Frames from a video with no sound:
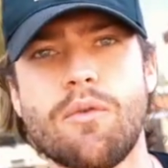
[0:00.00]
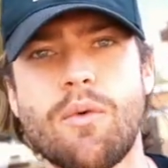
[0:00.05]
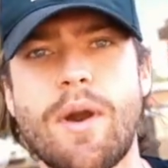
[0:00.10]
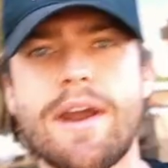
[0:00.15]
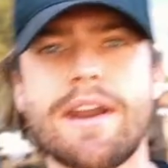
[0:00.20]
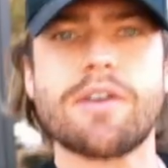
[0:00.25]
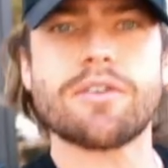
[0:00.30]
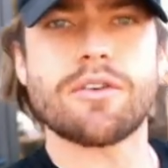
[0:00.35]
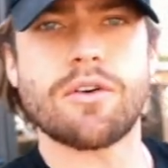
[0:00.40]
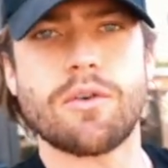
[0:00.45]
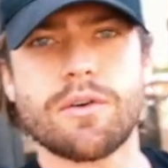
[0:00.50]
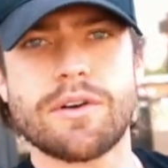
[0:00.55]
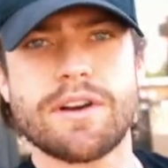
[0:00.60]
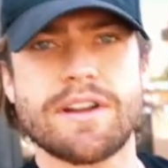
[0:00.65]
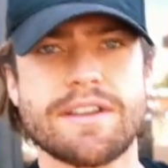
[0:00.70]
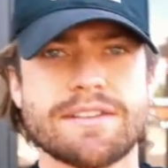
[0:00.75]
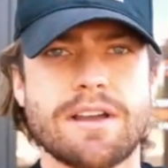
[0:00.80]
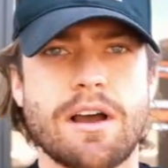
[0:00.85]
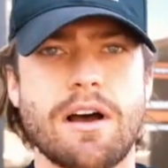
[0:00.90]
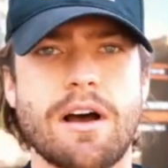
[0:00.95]
right now, Gordon
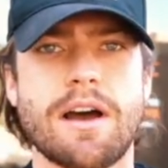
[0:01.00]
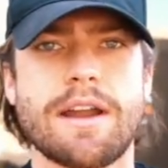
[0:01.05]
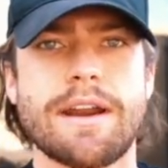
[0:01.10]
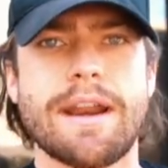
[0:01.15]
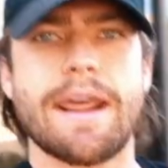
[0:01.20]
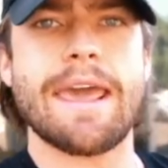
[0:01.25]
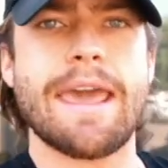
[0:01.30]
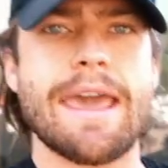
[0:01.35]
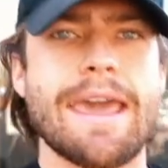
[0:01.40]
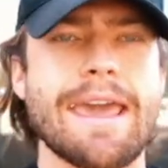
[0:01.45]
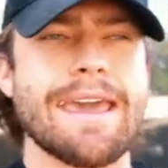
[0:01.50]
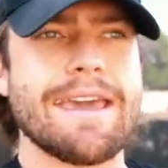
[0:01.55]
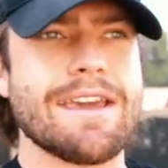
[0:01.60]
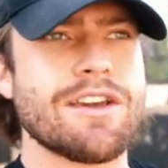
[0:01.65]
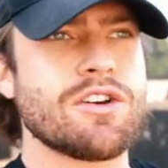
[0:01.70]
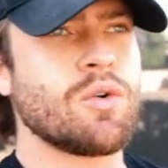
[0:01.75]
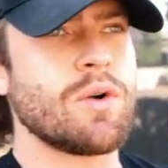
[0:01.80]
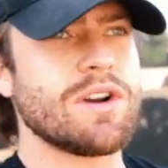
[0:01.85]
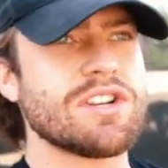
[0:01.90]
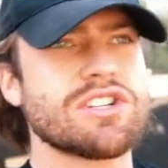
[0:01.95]
is on a
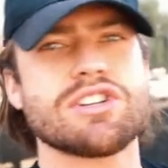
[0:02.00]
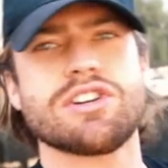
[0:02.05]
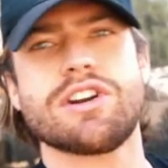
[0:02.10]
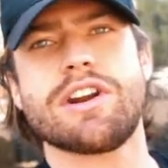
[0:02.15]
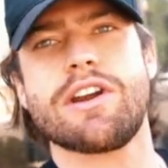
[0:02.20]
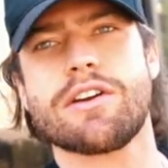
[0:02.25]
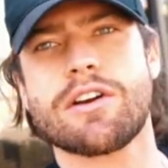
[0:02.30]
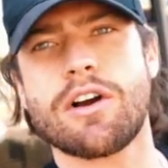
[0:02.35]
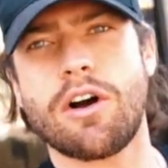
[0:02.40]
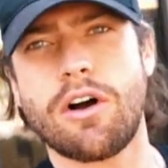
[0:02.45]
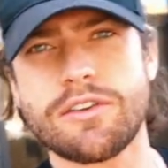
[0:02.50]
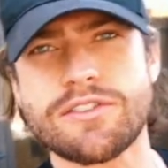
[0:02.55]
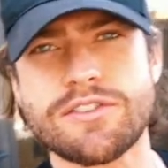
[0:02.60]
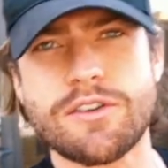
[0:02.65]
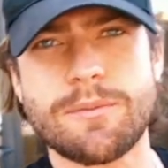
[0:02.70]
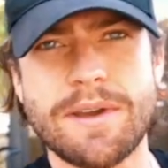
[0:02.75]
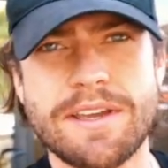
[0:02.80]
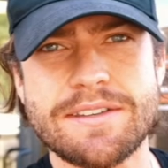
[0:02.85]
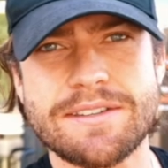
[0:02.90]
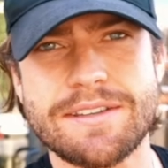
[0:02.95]
questionnaire call. So
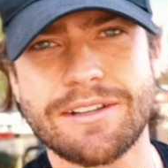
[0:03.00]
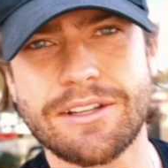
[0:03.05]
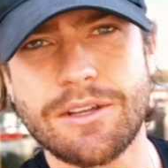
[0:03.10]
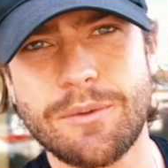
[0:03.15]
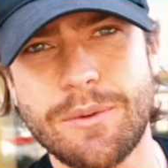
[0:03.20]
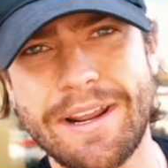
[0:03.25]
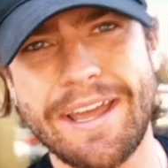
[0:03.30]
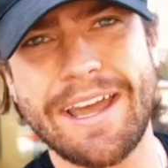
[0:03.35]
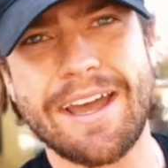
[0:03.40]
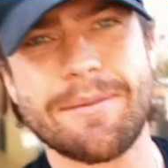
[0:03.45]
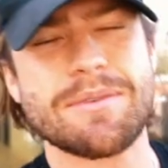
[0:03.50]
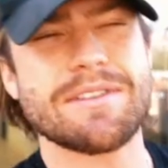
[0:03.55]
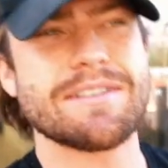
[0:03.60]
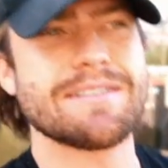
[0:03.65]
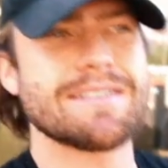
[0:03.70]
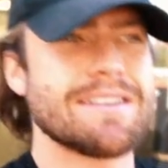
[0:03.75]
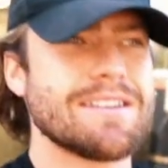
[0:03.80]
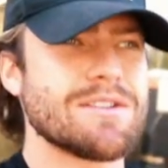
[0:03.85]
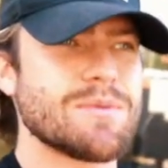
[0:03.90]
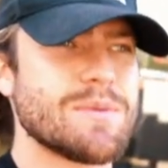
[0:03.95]
basically, what happens
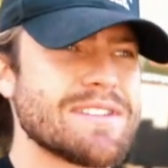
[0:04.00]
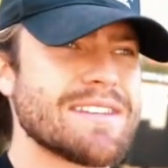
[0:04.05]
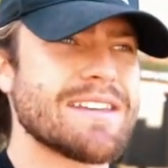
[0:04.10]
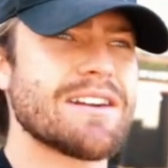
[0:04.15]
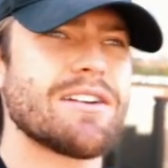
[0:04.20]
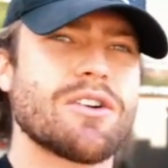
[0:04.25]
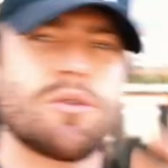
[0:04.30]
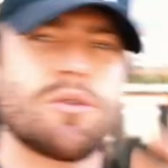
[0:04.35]
is we send out a